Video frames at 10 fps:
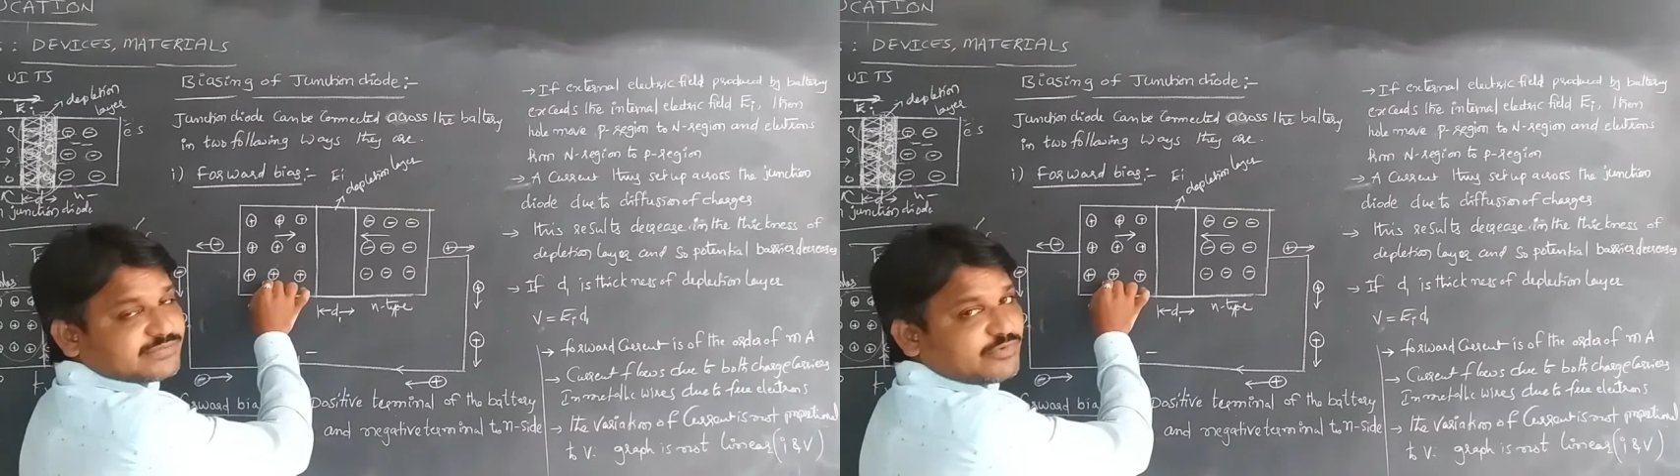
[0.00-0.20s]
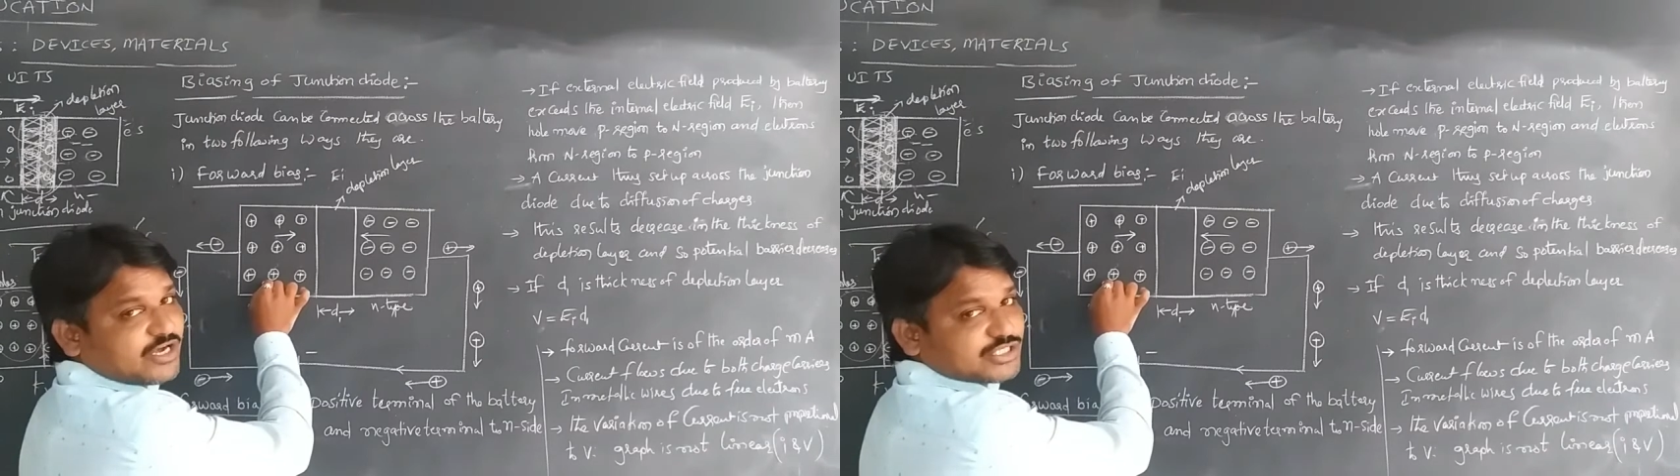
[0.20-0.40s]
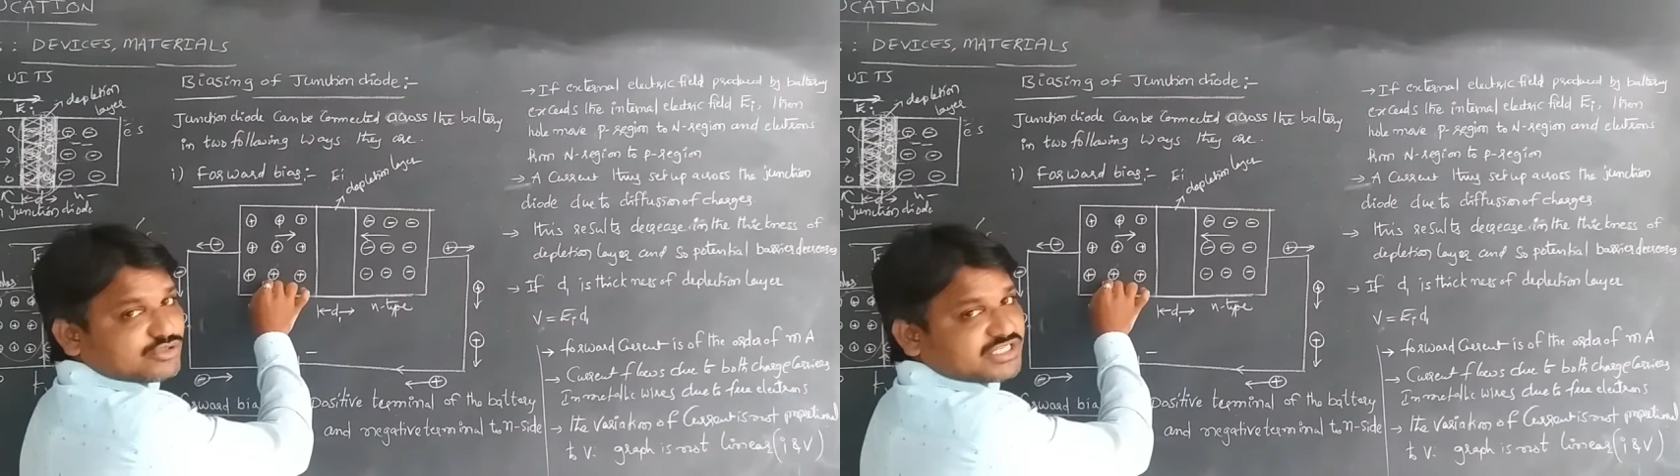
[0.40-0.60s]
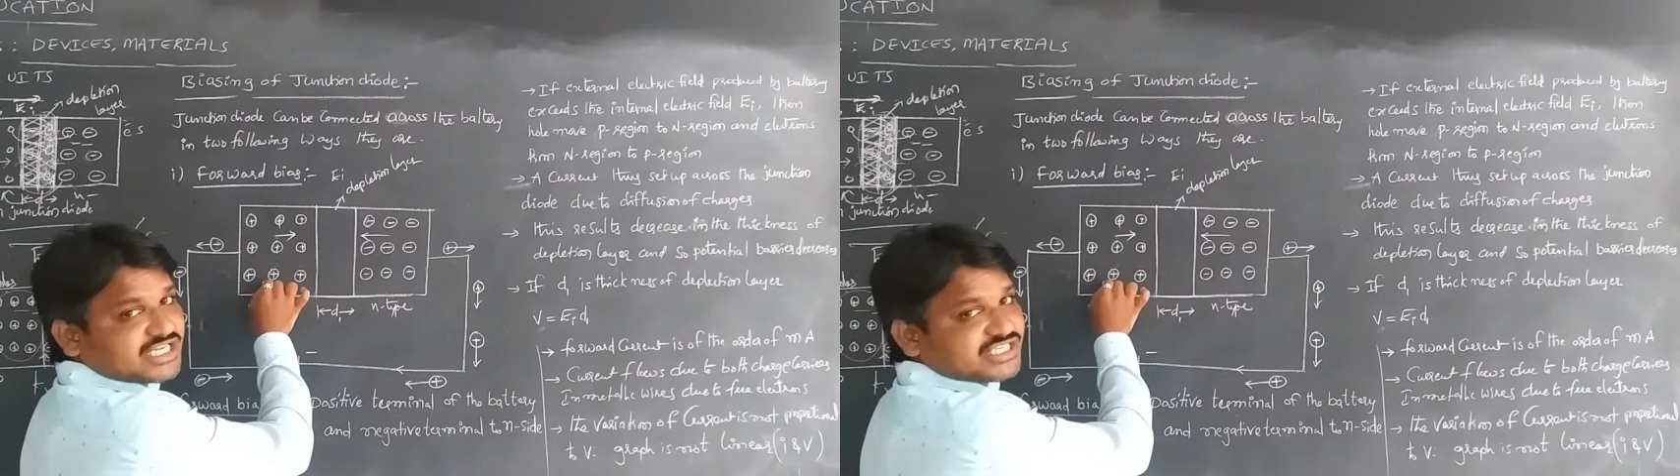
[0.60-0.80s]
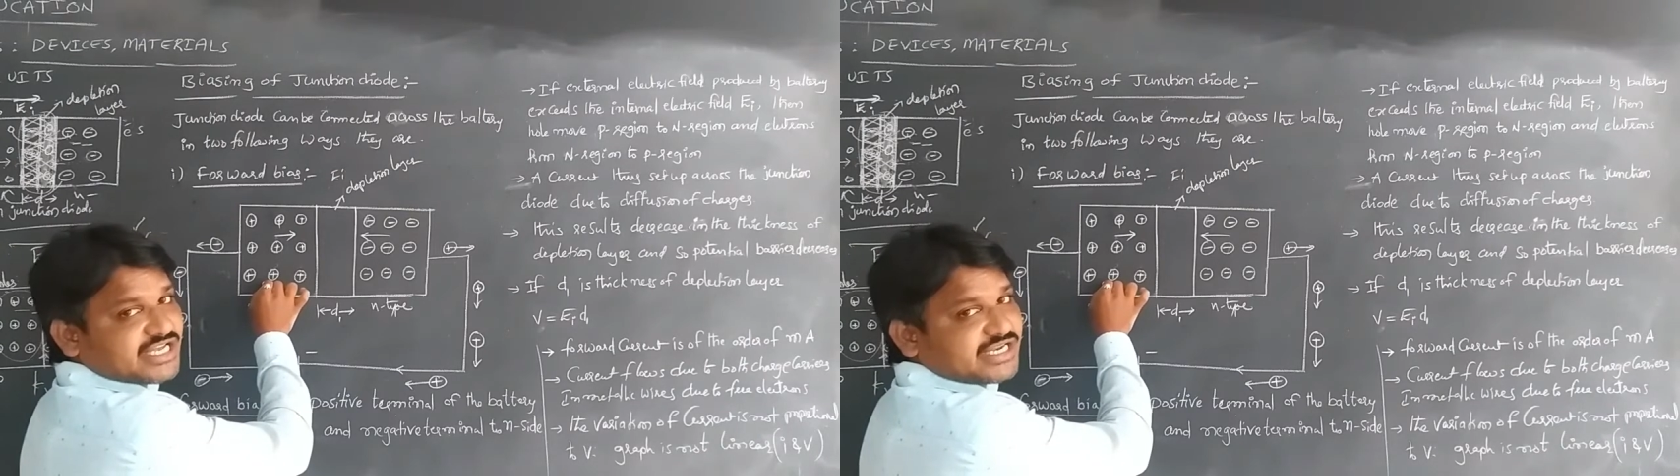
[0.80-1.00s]
positive
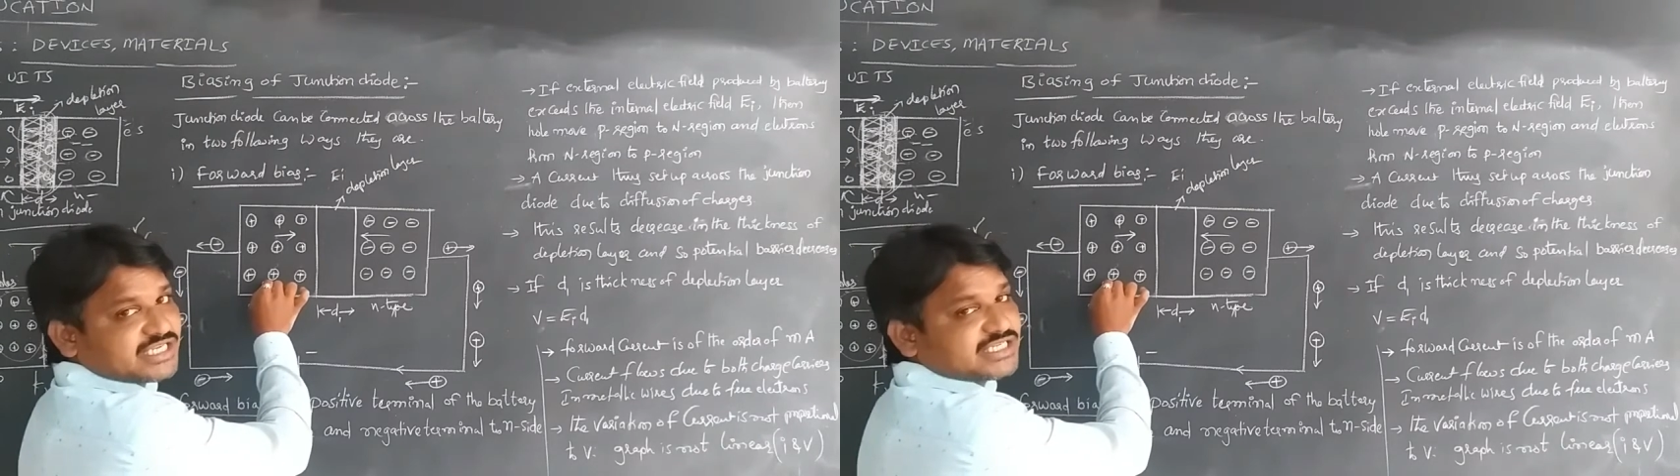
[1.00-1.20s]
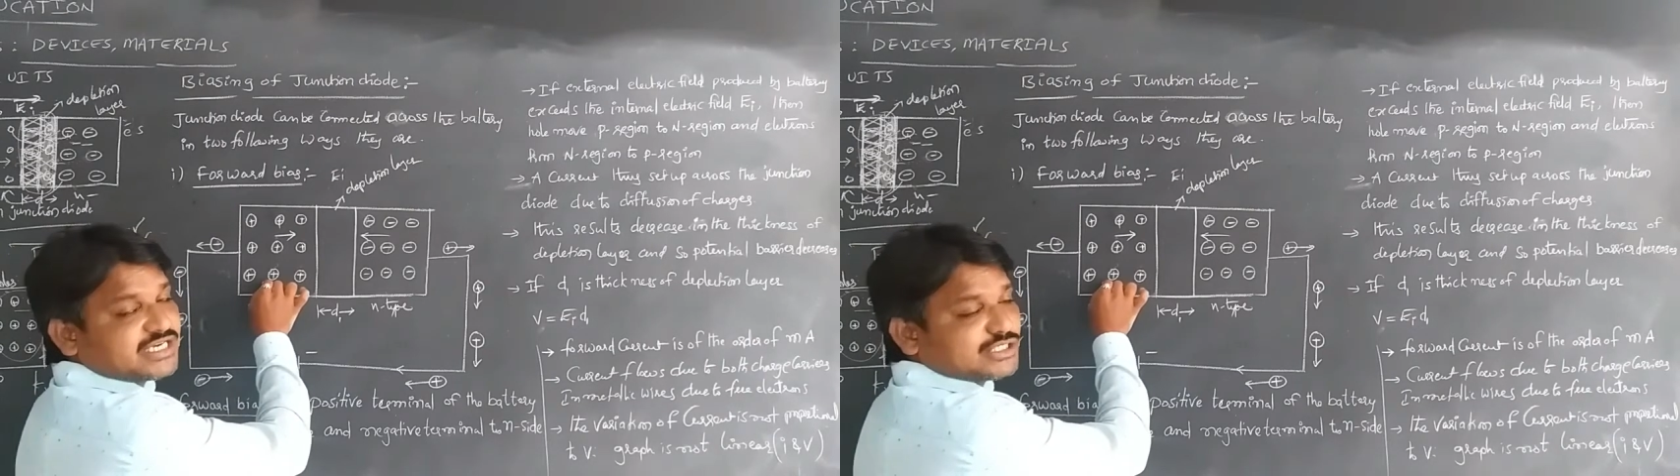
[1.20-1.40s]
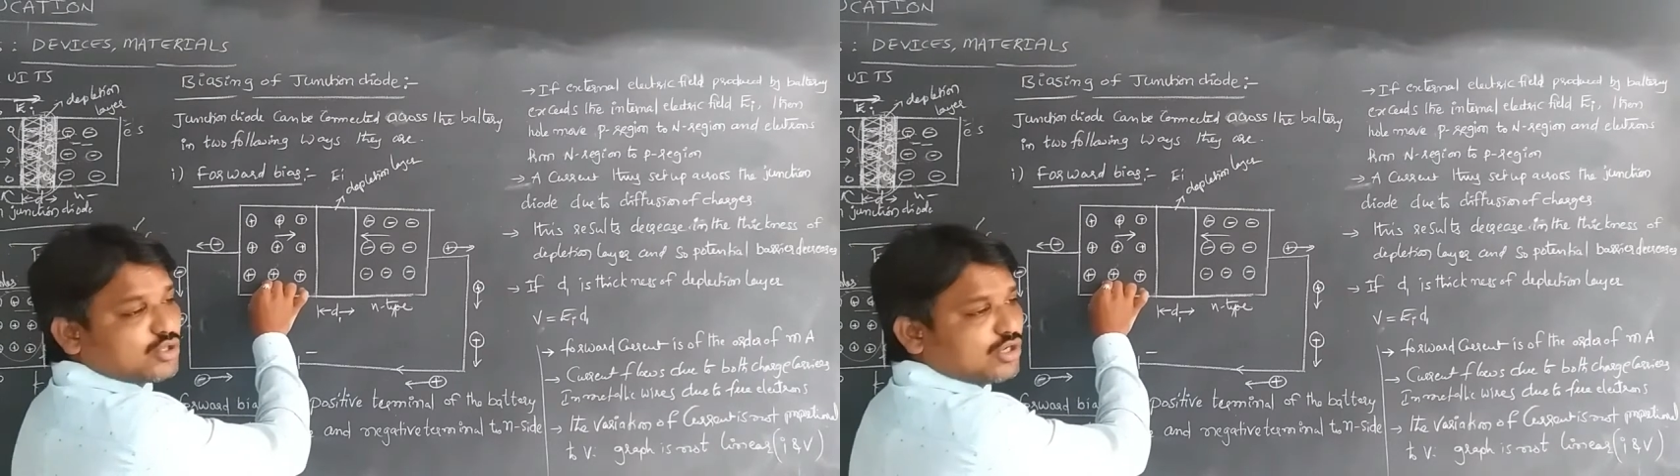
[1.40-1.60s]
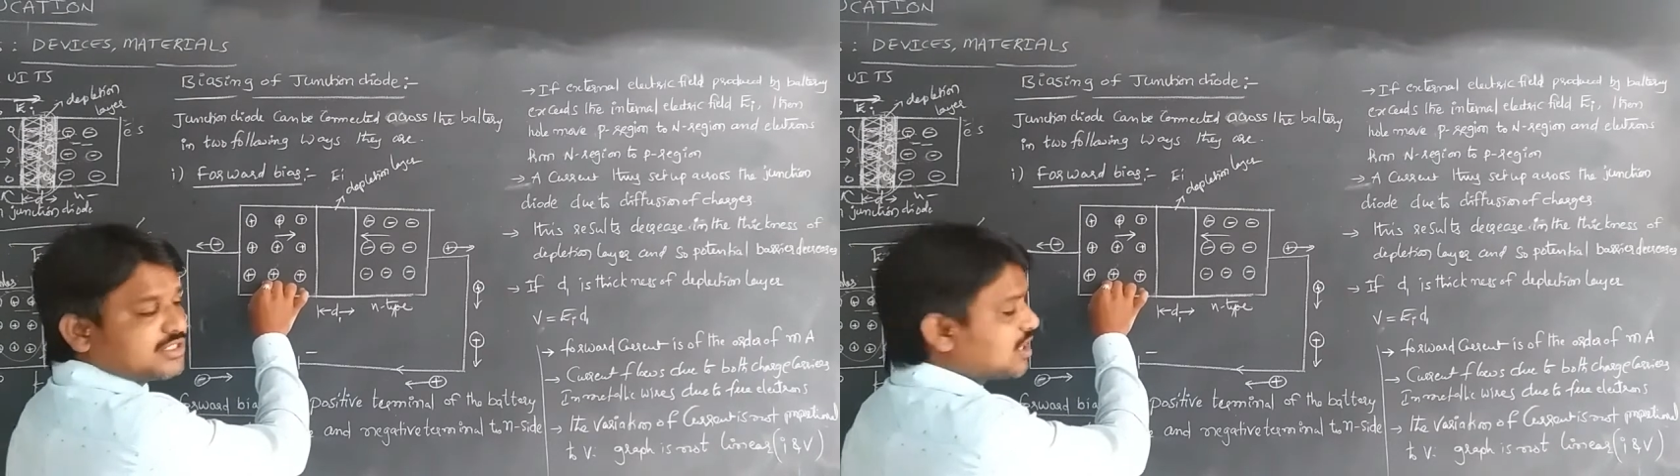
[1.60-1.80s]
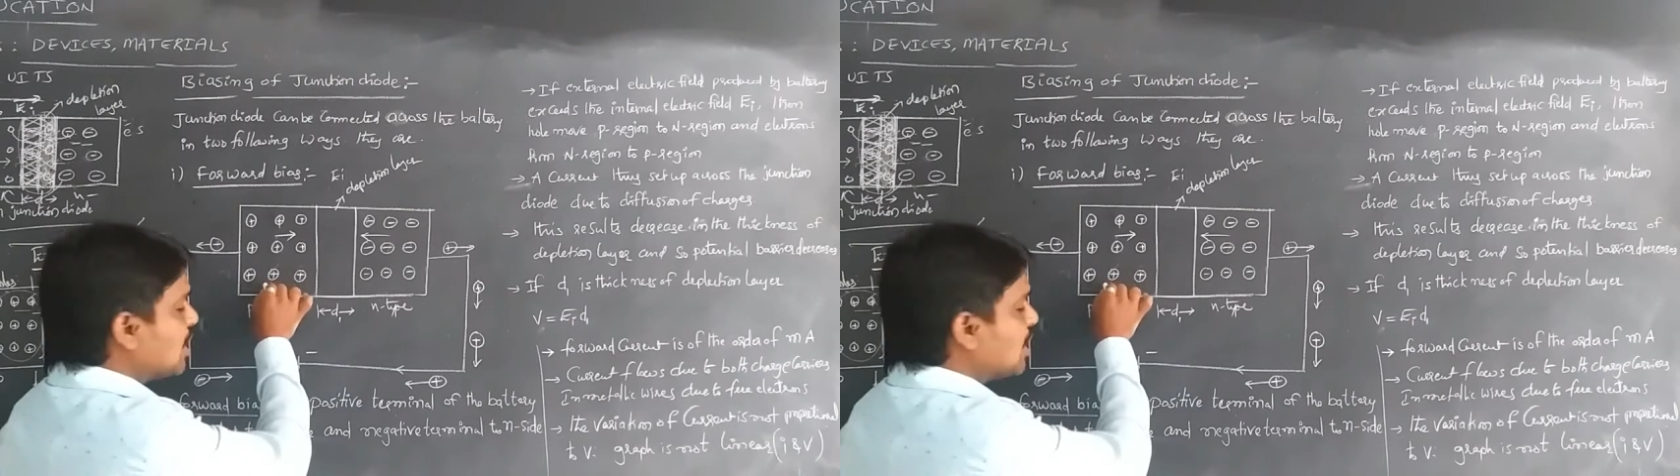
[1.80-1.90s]
charge carriers, that is holes.